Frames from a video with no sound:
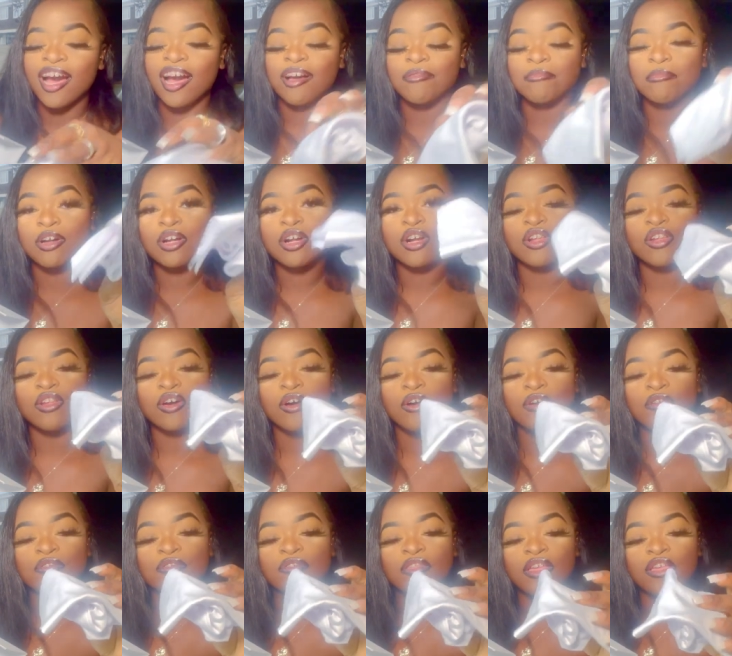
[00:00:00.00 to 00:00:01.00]
um, a
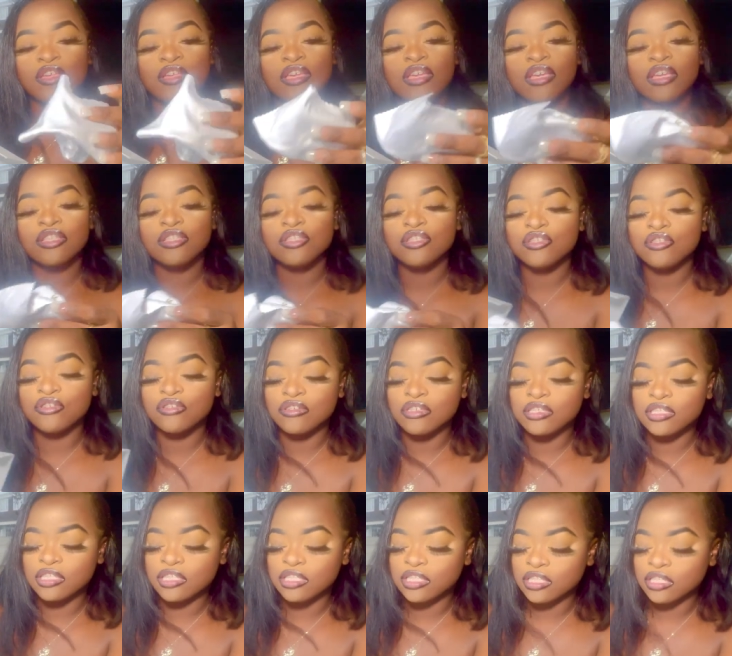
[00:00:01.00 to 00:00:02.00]
cloth that you can
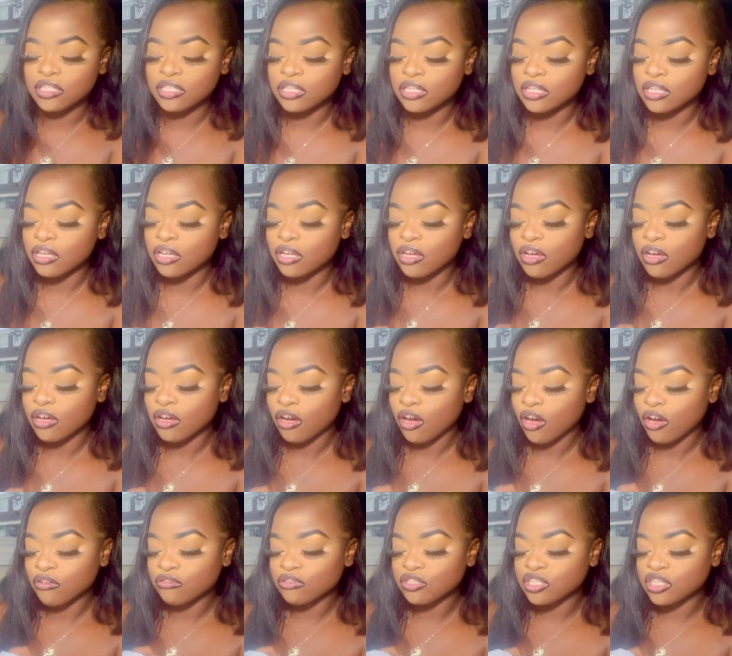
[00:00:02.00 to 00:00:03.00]
use.
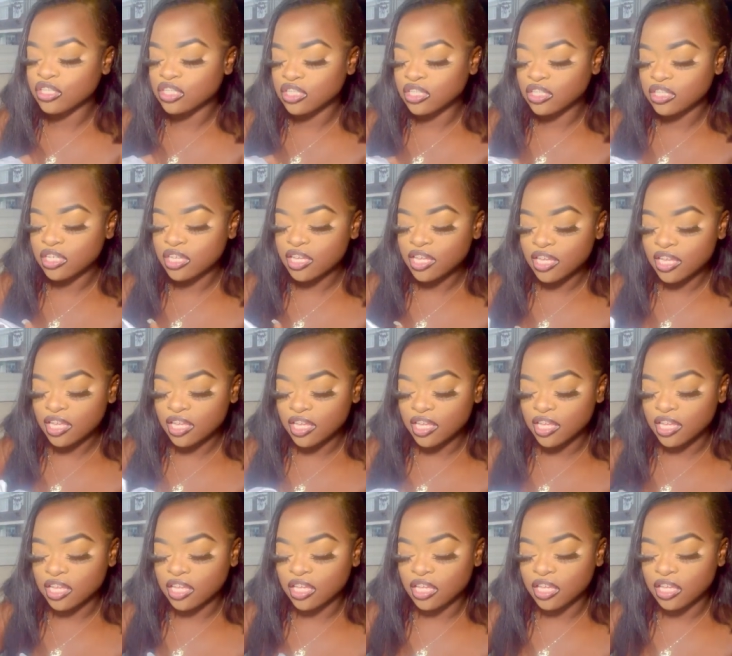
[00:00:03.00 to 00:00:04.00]
Oh
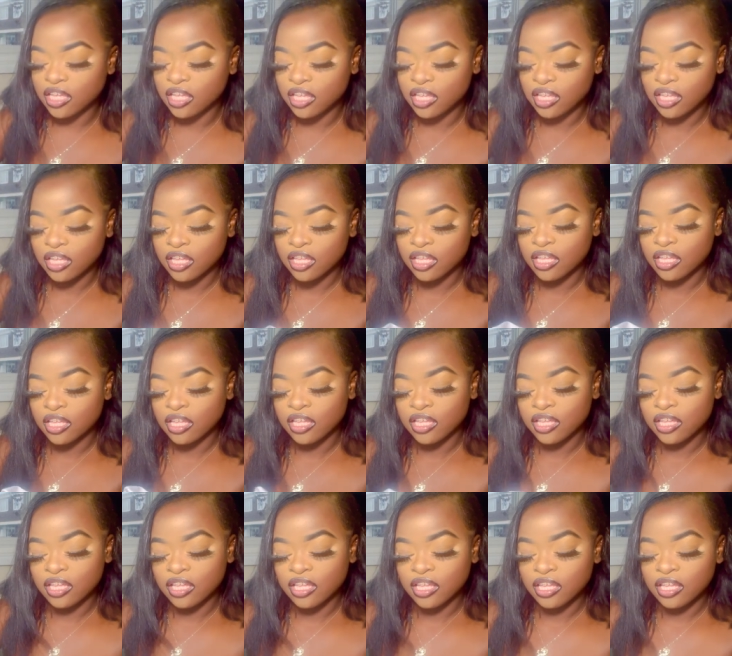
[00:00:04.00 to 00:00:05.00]
shit.
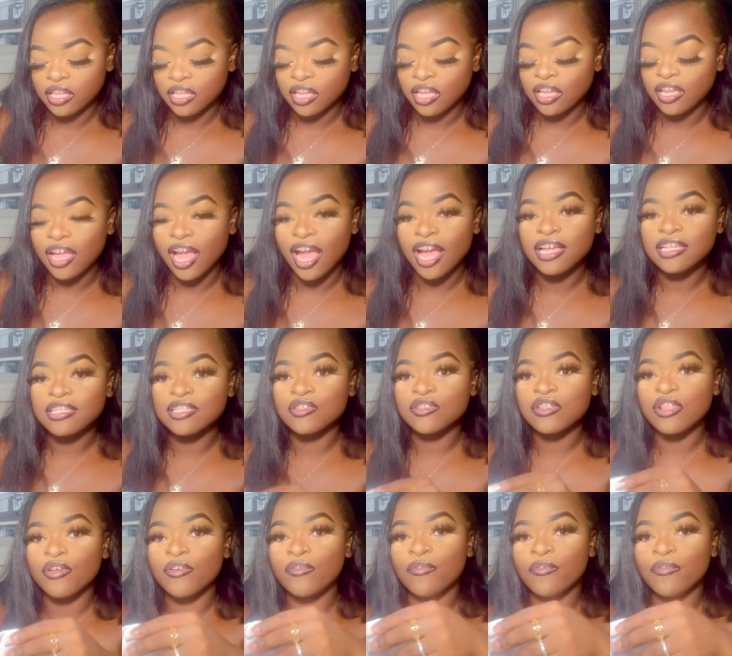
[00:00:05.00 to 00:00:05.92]
It has no